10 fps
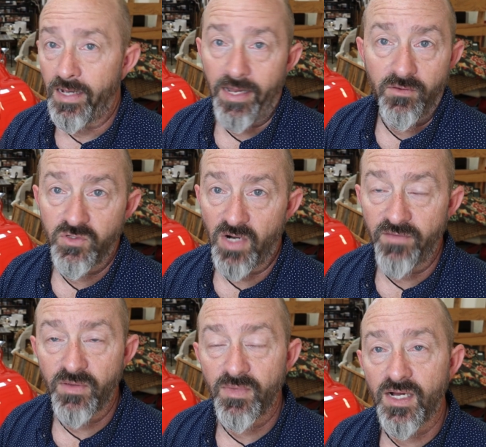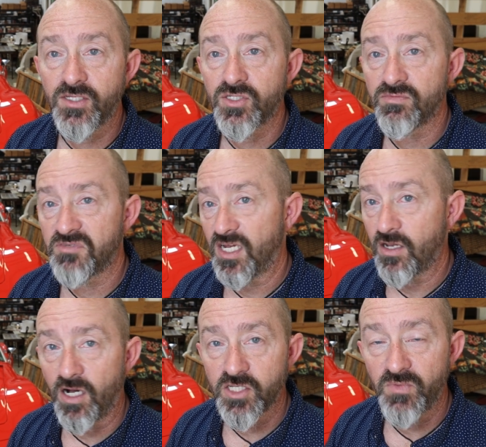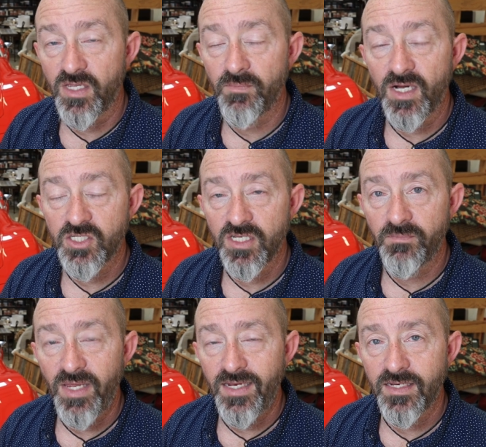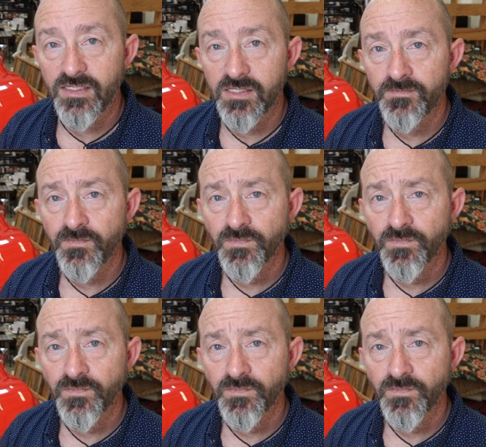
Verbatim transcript: I don't drive it much, doesn't cost me much in maintenance.